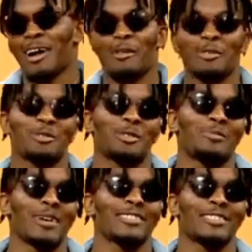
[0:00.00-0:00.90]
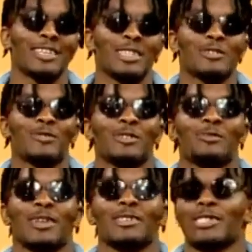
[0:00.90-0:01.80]
I'm doing amazing. Thank you for the
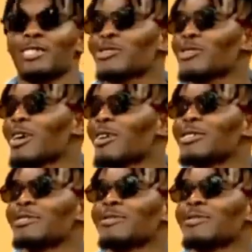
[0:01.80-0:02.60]
amazing intro. How are you?